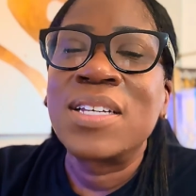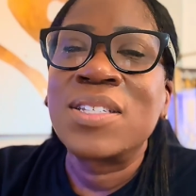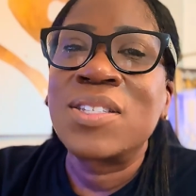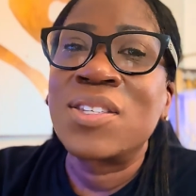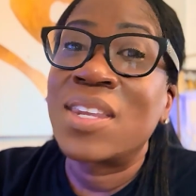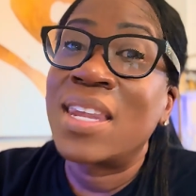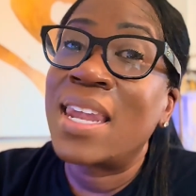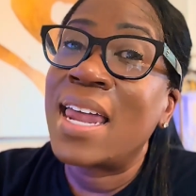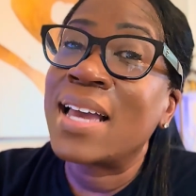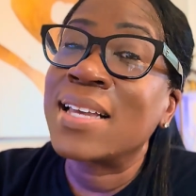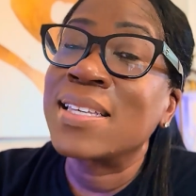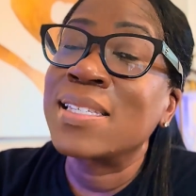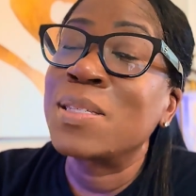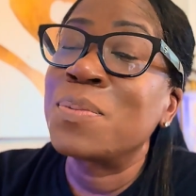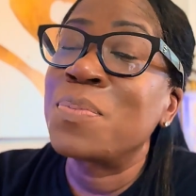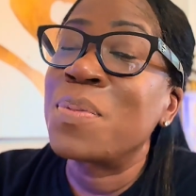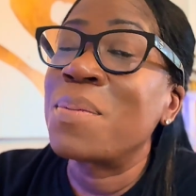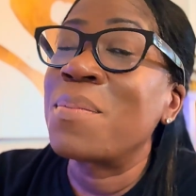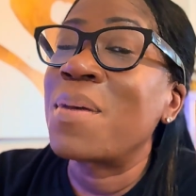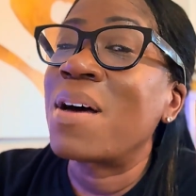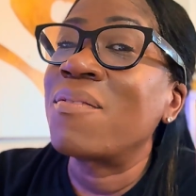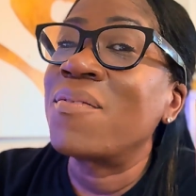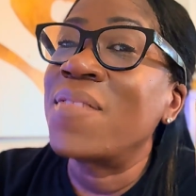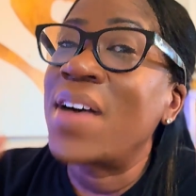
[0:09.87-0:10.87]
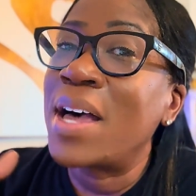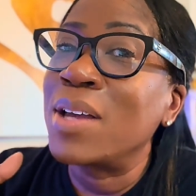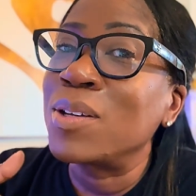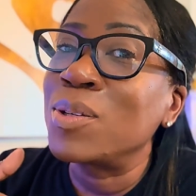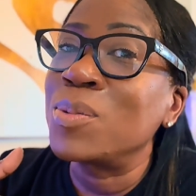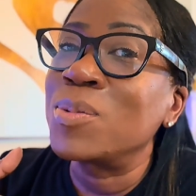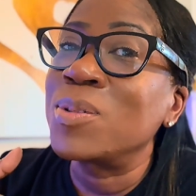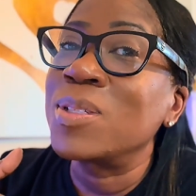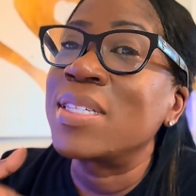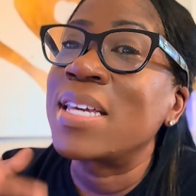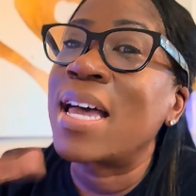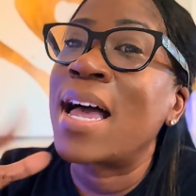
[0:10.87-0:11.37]
so that I can spend my
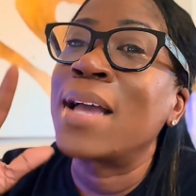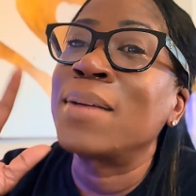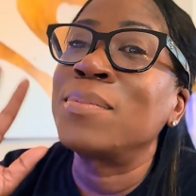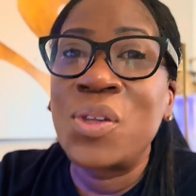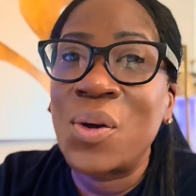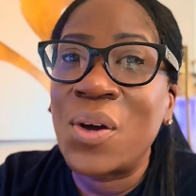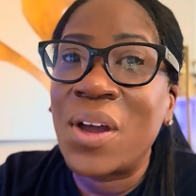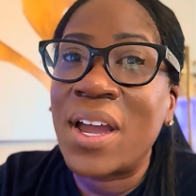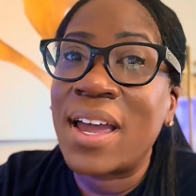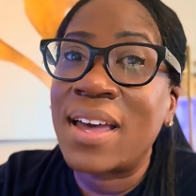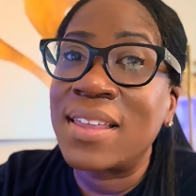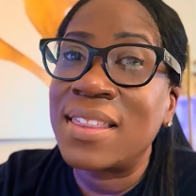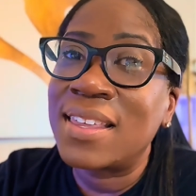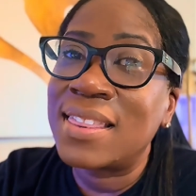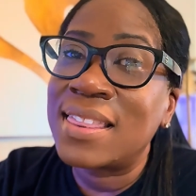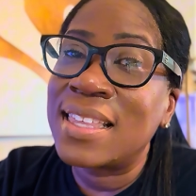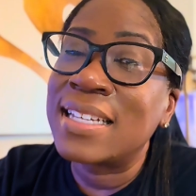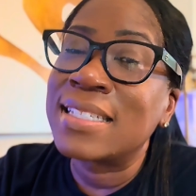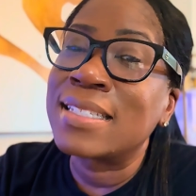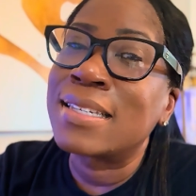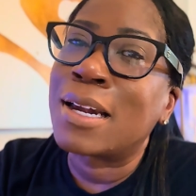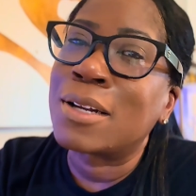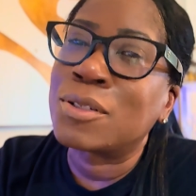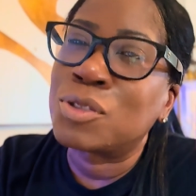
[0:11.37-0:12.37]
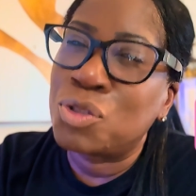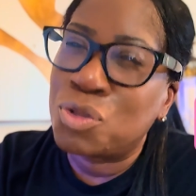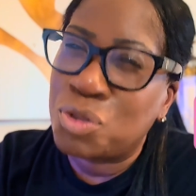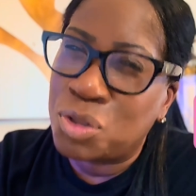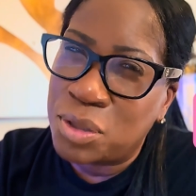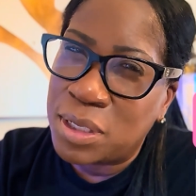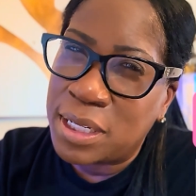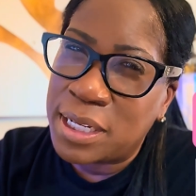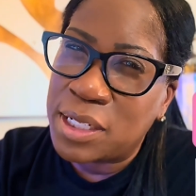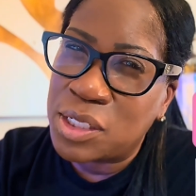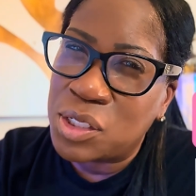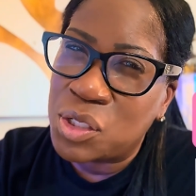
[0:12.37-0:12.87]
valuable time doing other things that I
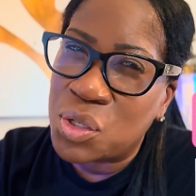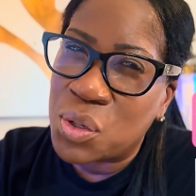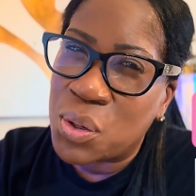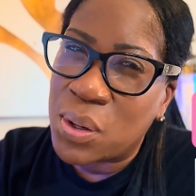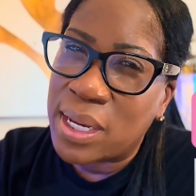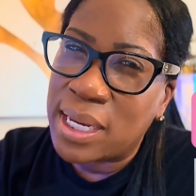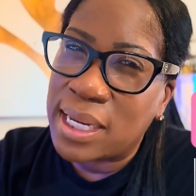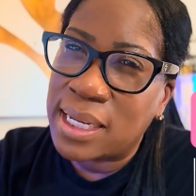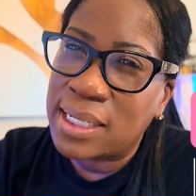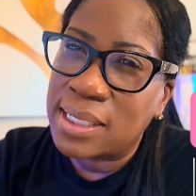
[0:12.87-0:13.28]
truly enjoy.